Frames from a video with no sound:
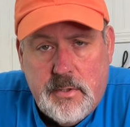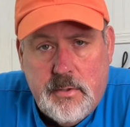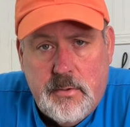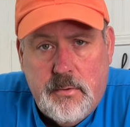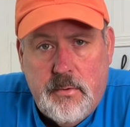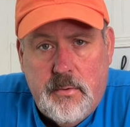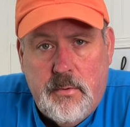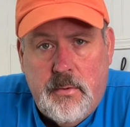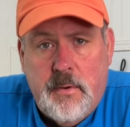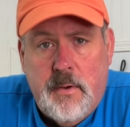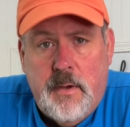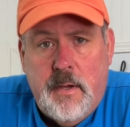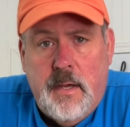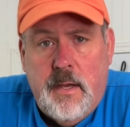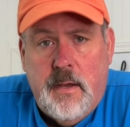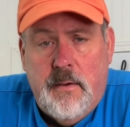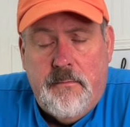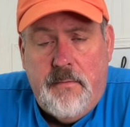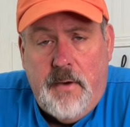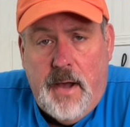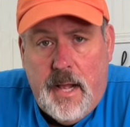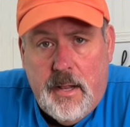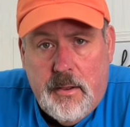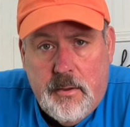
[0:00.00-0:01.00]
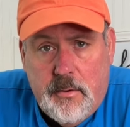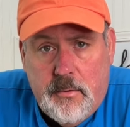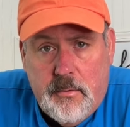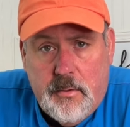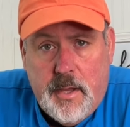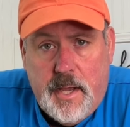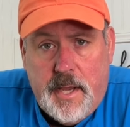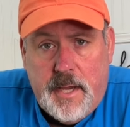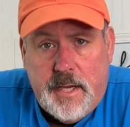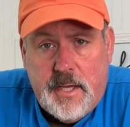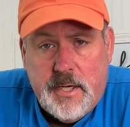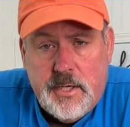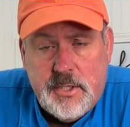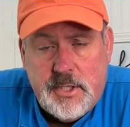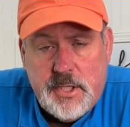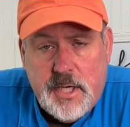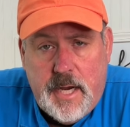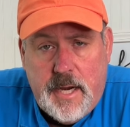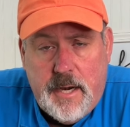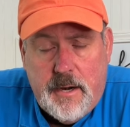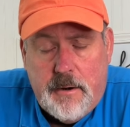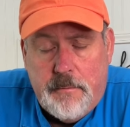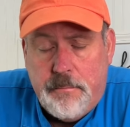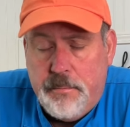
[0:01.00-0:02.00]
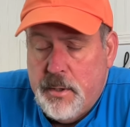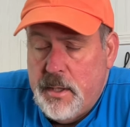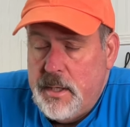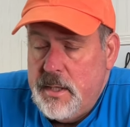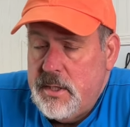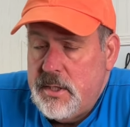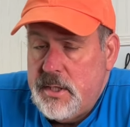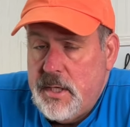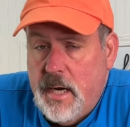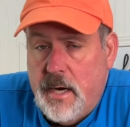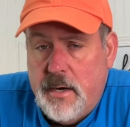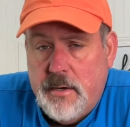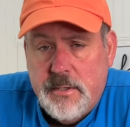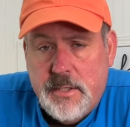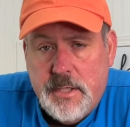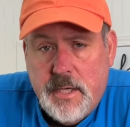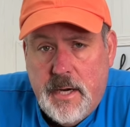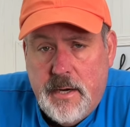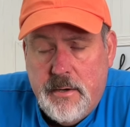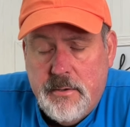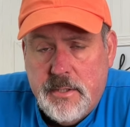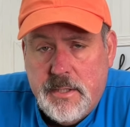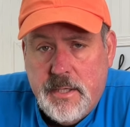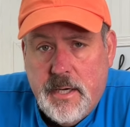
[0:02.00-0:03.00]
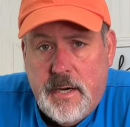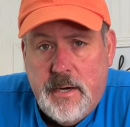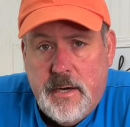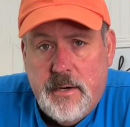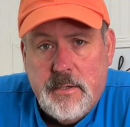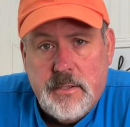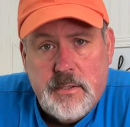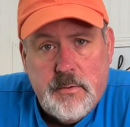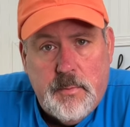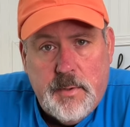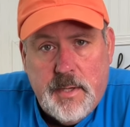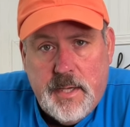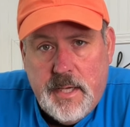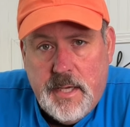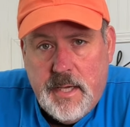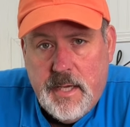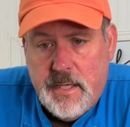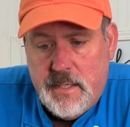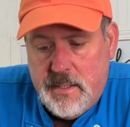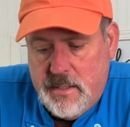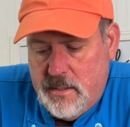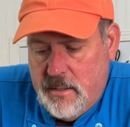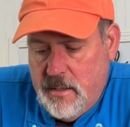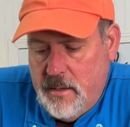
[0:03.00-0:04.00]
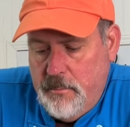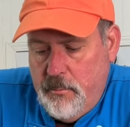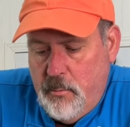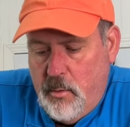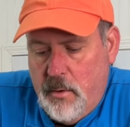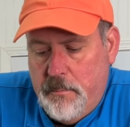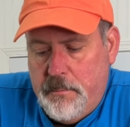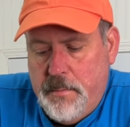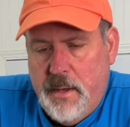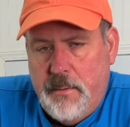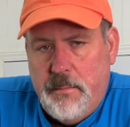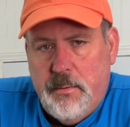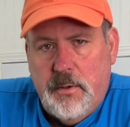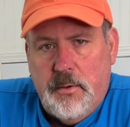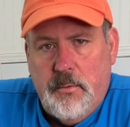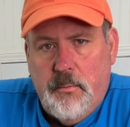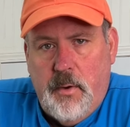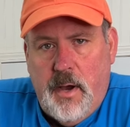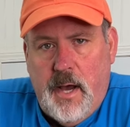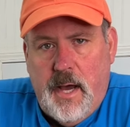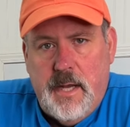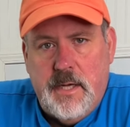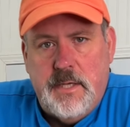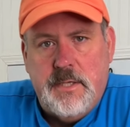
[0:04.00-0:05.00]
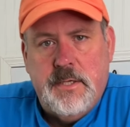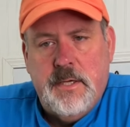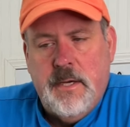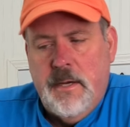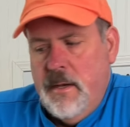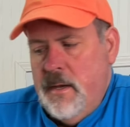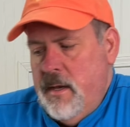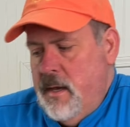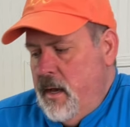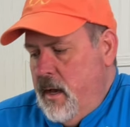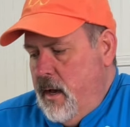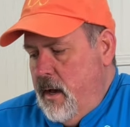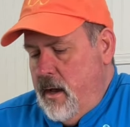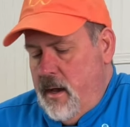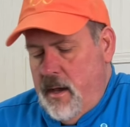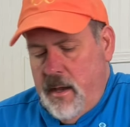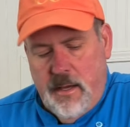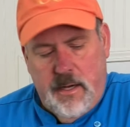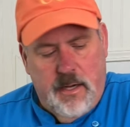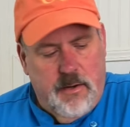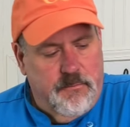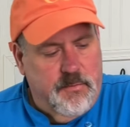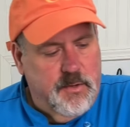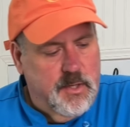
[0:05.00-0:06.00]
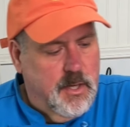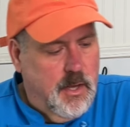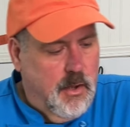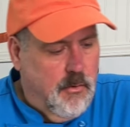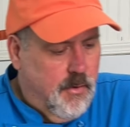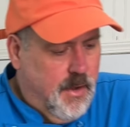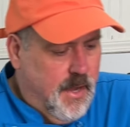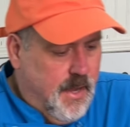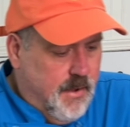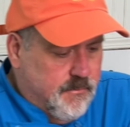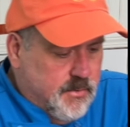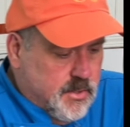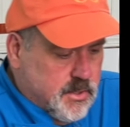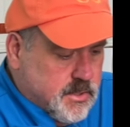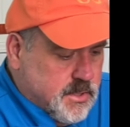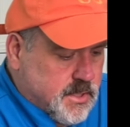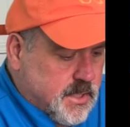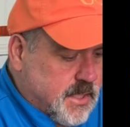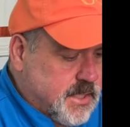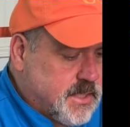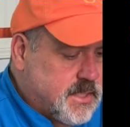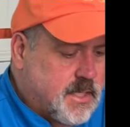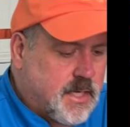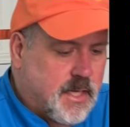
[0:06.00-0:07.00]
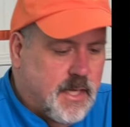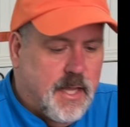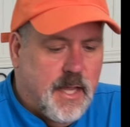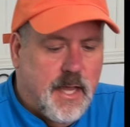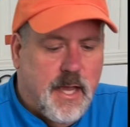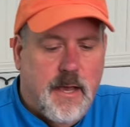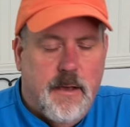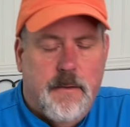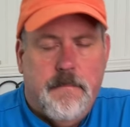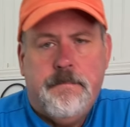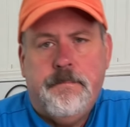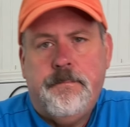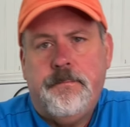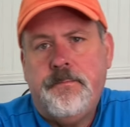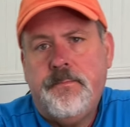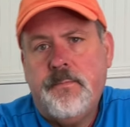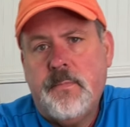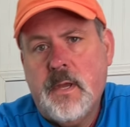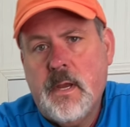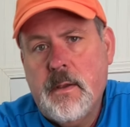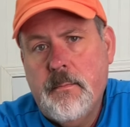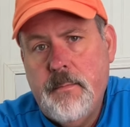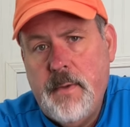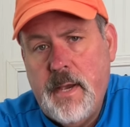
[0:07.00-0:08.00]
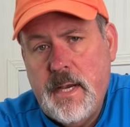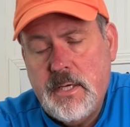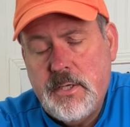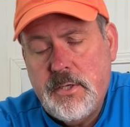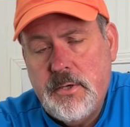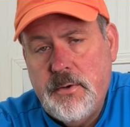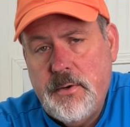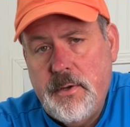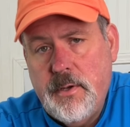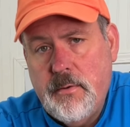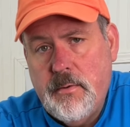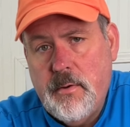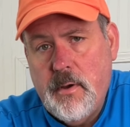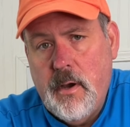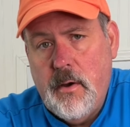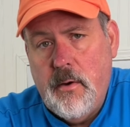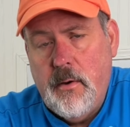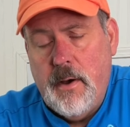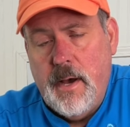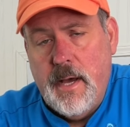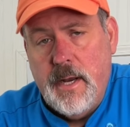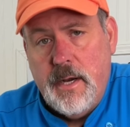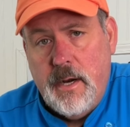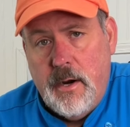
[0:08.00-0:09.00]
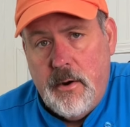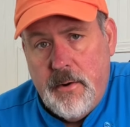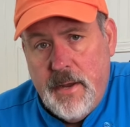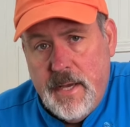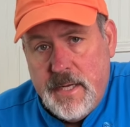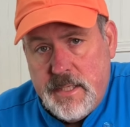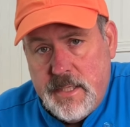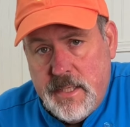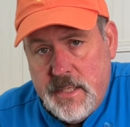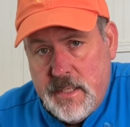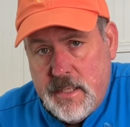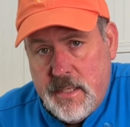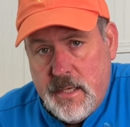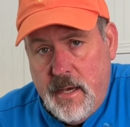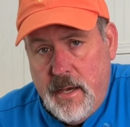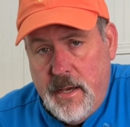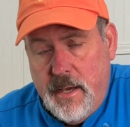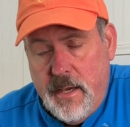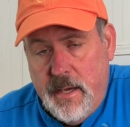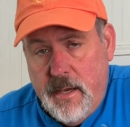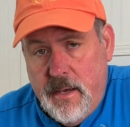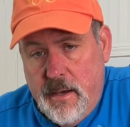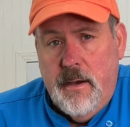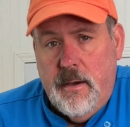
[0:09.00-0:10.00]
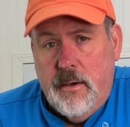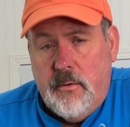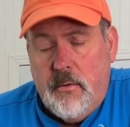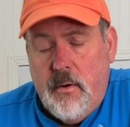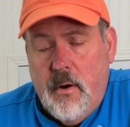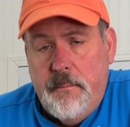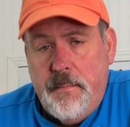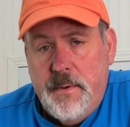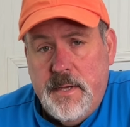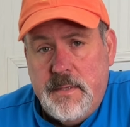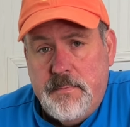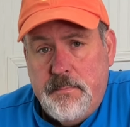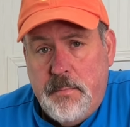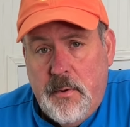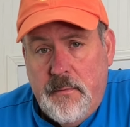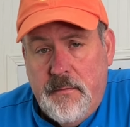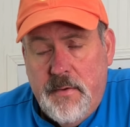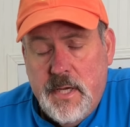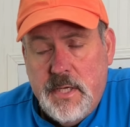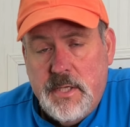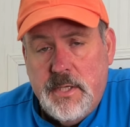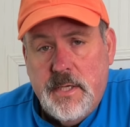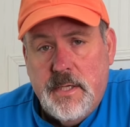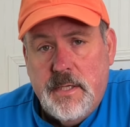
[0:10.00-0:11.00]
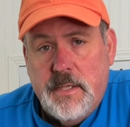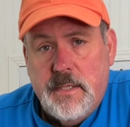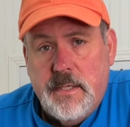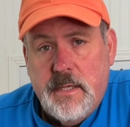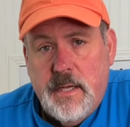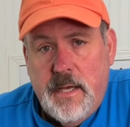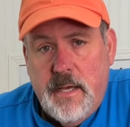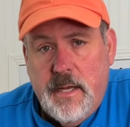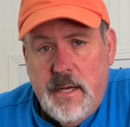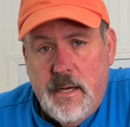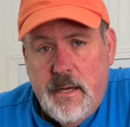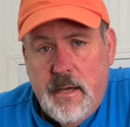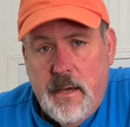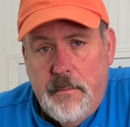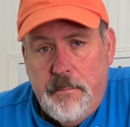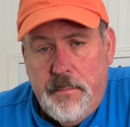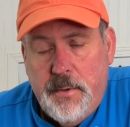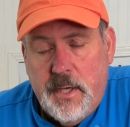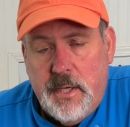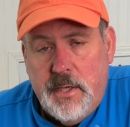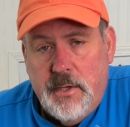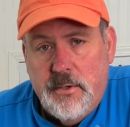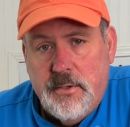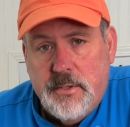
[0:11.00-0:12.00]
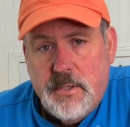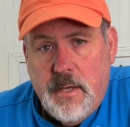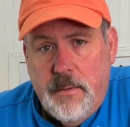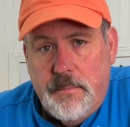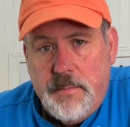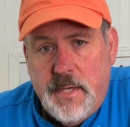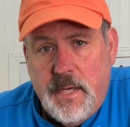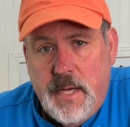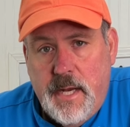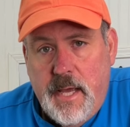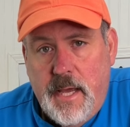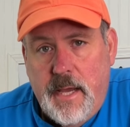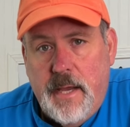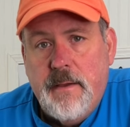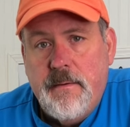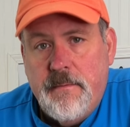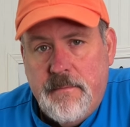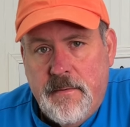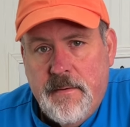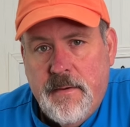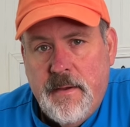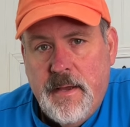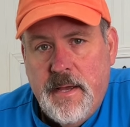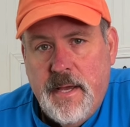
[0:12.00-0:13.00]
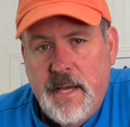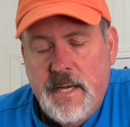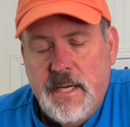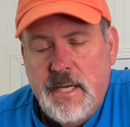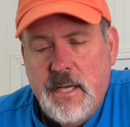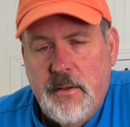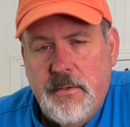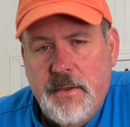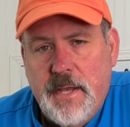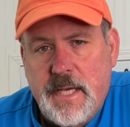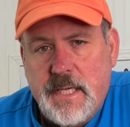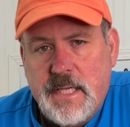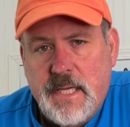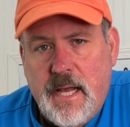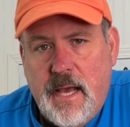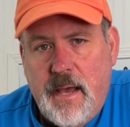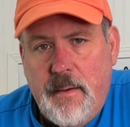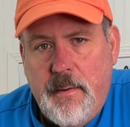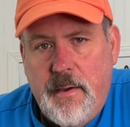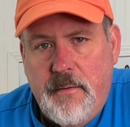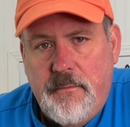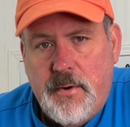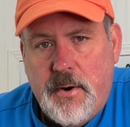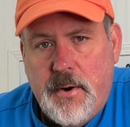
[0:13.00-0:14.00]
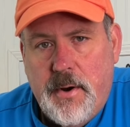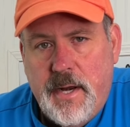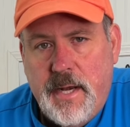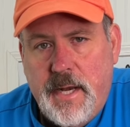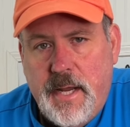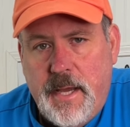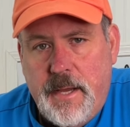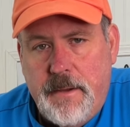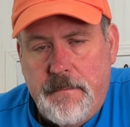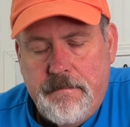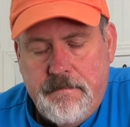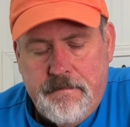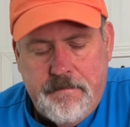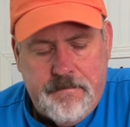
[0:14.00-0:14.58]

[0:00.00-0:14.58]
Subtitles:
to follow, like, and share. Please share so we can get more people to watch. And if you don't have your seasoning yet, make sure you go on our Etsy site, Grumpy's Provisions, and pick yours up today. Until next time, have a great day.